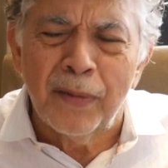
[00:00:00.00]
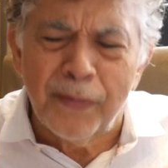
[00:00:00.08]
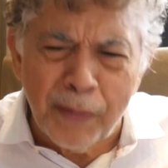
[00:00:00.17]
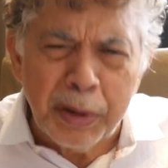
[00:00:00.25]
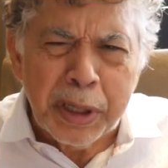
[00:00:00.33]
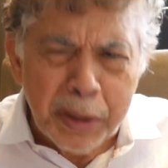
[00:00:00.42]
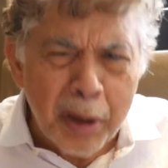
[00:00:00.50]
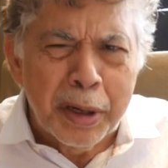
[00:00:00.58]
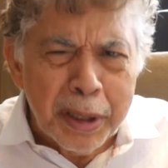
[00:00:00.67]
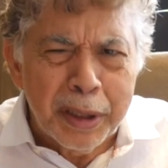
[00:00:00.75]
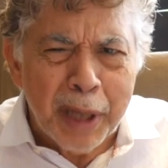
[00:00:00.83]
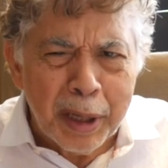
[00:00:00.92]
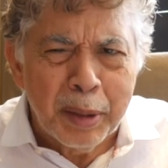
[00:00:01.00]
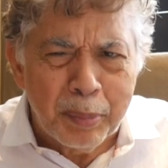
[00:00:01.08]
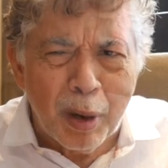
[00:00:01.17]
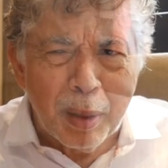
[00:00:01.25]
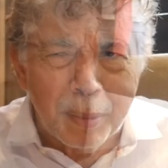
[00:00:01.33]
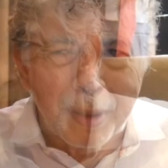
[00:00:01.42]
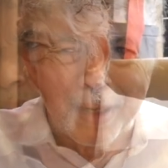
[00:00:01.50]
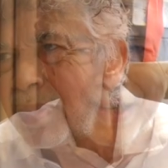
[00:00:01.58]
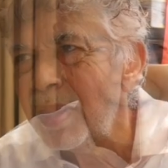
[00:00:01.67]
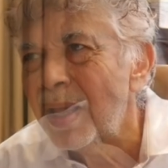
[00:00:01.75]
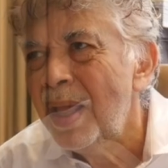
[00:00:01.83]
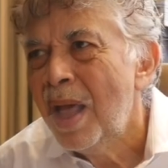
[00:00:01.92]
fuddy-duddy in that department.
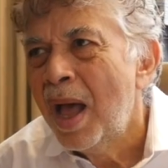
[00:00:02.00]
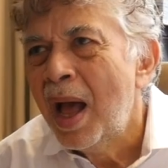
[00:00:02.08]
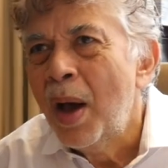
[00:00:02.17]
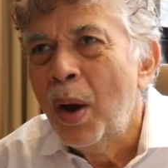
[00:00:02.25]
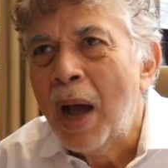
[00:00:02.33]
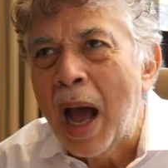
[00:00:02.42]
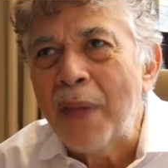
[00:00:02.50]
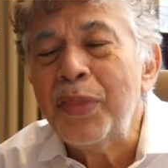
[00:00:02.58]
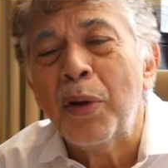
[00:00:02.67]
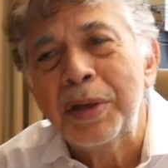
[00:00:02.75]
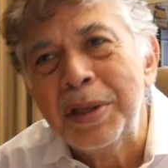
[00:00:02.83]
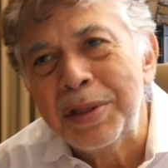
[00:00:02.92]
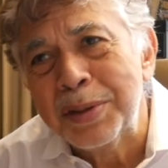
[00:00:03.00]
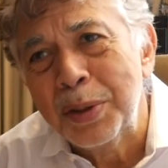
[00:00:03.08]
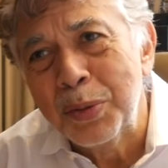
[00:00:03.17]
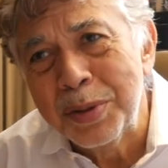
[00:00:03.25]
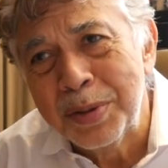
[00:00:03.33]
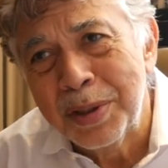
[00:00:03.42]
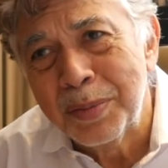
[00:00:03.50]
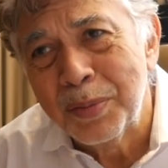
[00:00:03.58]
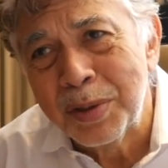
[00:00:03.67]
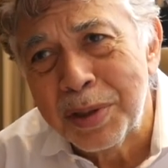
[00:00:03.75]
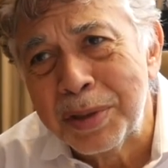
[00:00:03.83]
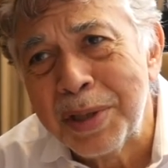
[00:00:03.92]
I thought Easton
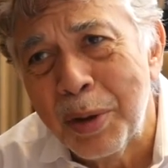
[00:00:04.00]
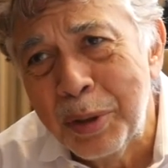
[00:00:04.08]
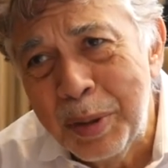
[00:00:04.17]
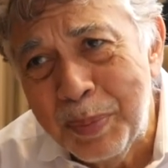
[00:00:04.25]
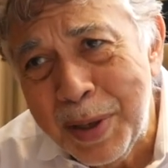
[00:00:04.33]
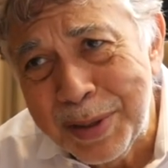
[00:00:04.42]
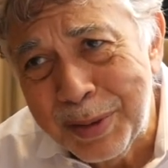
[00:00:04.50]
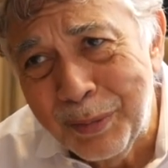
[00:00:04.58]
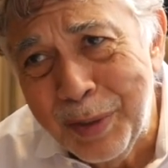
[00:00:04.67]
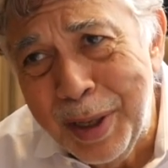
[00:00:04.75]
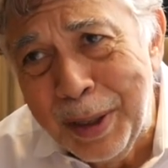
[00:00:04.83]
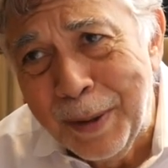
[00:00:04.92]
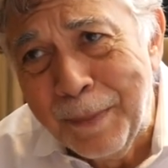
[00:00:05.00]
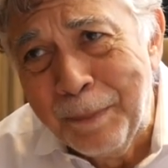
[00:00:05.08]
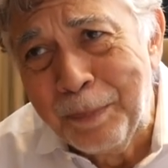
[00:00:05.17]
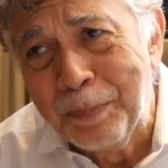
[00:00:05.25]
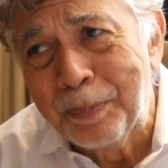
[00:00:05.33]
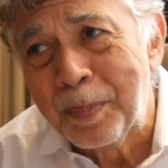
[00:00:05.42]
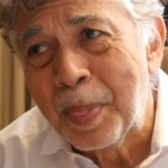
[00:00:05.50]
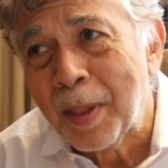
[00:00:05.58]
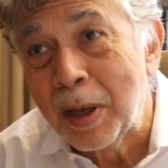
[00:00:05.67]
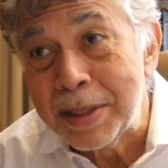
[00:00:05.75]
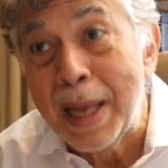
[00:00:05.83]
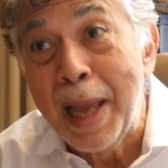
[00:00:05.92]
was a town in Pennsylvania,
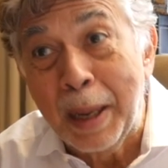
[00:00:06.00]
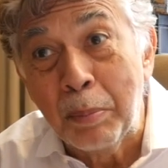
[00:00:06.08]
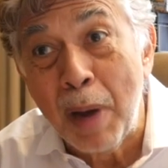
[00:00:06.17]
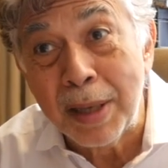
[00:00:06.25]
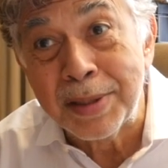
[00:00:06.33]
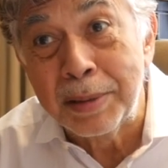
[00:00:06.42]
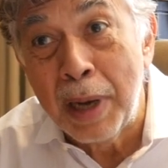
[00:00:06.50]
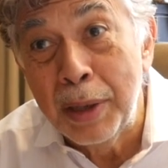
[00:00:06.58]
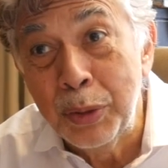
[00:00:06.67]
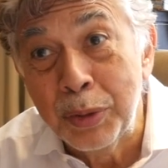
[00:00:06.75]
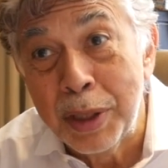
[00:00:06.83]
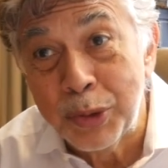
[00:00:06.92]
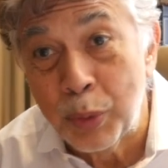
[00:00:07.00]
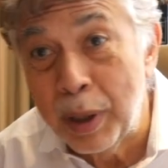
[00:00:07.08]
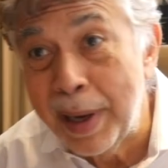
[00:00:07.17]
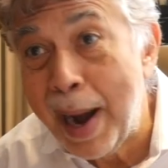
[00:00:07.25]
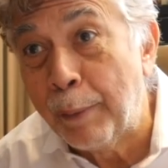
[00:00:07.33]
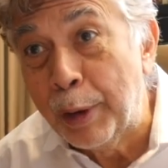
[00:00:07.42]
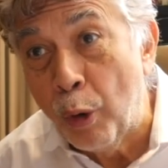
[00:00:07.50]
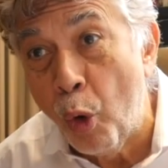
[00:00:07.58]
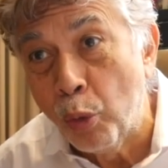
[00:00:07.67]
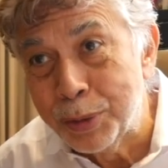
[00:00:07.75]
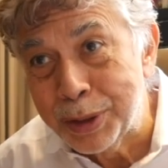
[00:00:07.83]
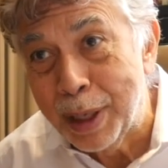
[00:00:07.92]
because I like boxing. I knew that's where Larry
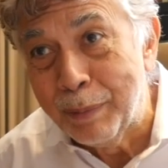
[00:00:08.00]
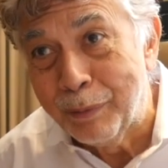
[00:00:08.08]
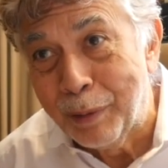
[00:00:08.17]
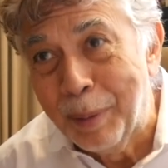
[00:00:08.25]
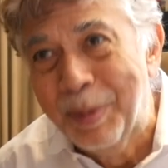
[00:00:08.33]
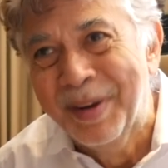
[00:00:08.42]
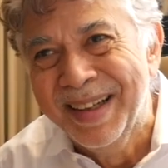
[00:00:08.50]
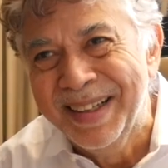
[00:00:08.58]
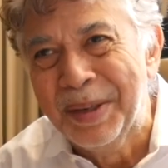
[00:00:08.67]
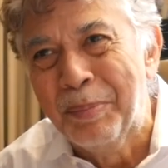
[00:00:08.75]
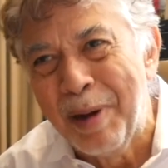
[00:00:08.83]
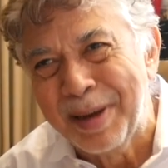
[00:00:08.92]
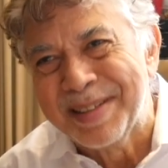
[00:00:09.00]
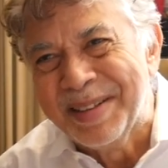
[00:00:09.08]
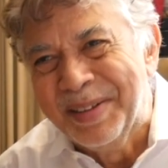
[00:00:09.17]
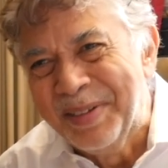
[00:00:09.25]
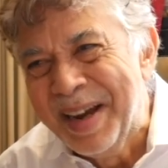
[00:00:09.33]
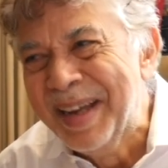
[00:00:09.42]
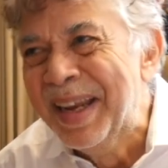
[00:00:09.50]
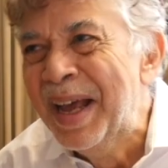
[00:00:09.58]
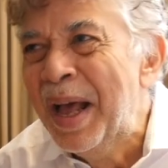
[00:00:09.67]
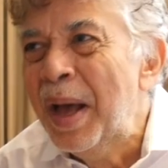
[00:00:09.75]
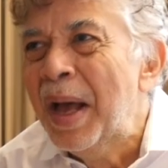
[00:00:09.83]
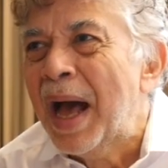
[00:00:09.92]
Holmes came from, the boxer, right?
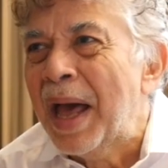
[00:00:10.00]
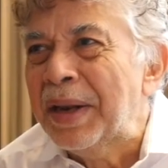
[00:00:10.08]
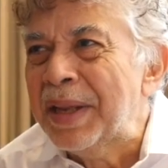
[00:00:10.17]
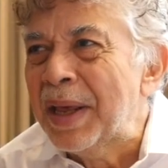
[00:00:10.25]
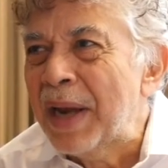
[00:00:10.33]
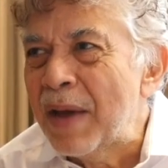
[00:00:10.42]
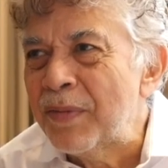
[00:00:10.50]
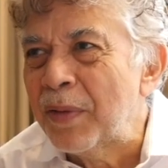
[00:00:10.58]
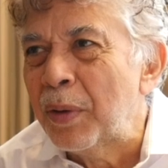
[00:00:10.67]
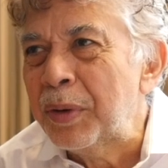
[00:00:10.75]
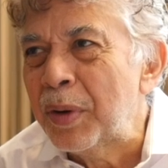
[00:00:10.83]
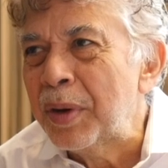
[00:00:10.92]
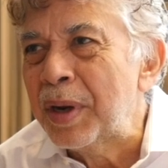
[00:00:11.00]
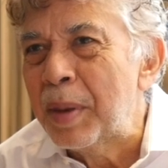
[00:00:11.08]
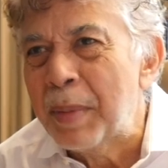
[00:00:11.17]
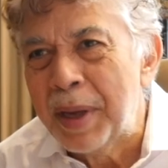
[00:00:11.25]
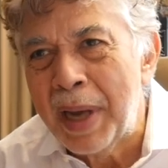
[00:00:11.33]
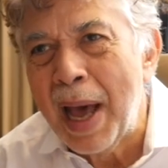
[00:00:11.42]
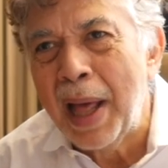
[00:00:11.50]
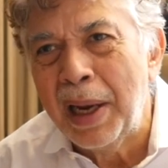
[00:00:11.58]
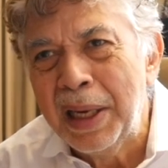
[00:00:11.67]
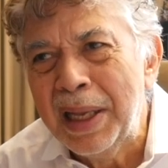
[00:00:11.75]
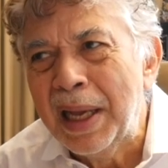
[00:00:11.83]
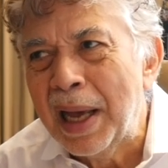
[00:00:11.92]
And then I found out, and I met
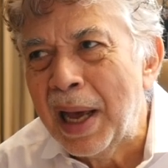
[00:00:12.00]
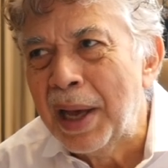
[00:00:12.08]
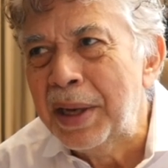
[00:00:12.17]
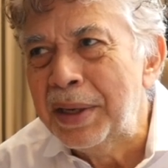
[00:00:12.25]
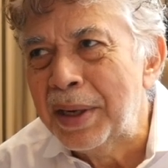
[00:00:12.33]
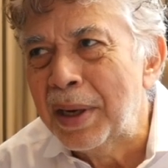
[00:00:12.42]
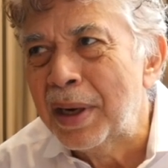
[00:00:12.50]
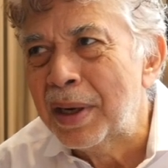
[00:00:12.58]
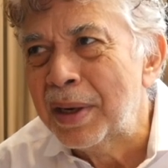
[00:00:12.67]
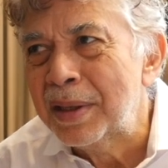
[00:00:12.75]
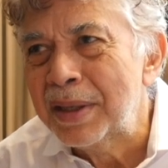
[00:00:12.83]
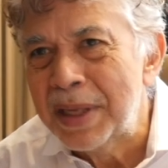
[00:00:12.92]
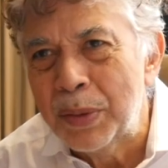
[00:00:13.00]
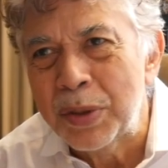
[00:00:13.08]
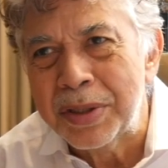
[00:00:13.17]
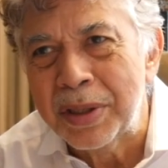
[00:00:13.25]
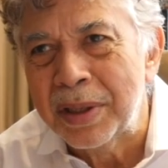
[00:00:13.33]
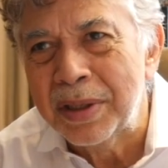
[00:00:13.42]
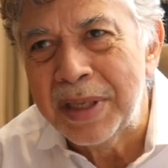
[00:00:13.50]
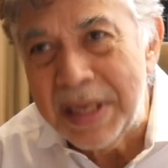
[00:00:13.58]
Al, and he is a